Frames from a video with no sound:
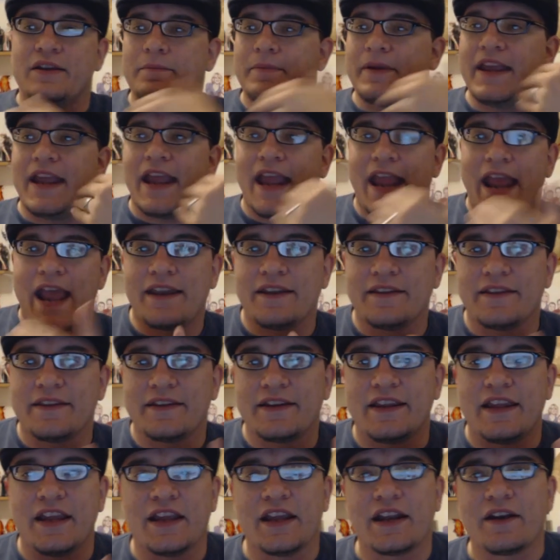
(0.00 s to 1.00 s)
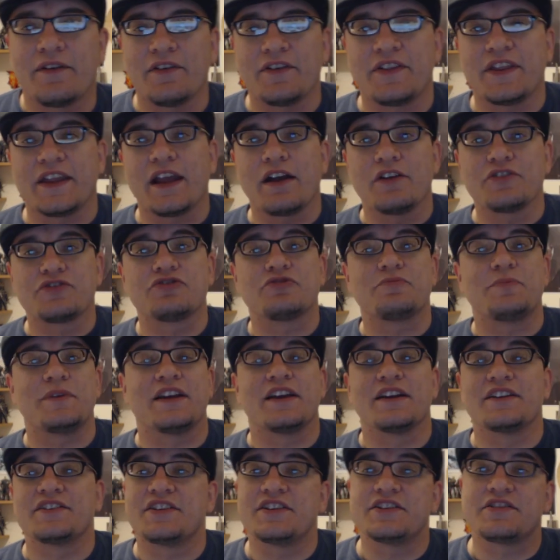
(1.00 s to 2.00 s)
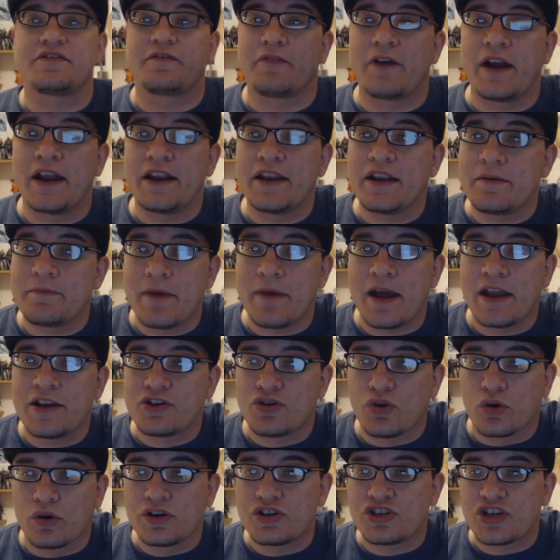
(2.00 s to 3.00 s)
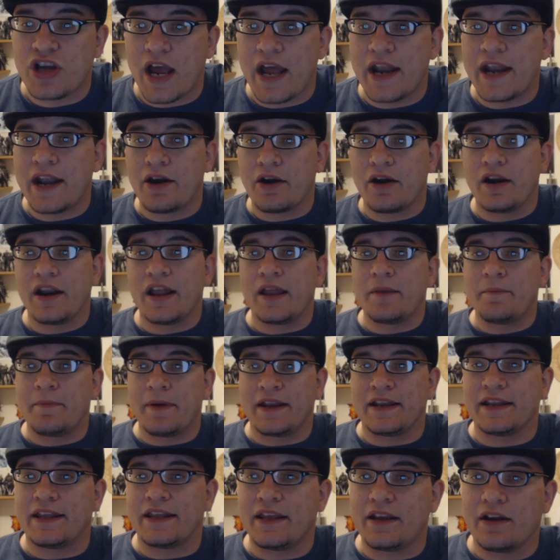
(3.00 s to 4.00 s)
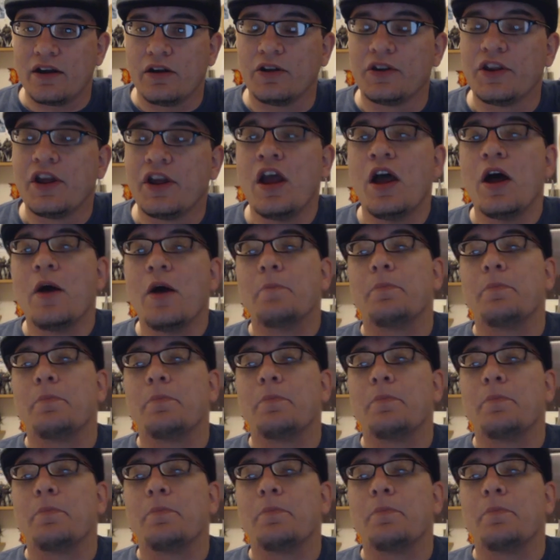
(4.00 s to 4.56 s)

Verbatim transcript: to be hand of the king and everything else was because his friend and mentor Jon Arryn had been killed,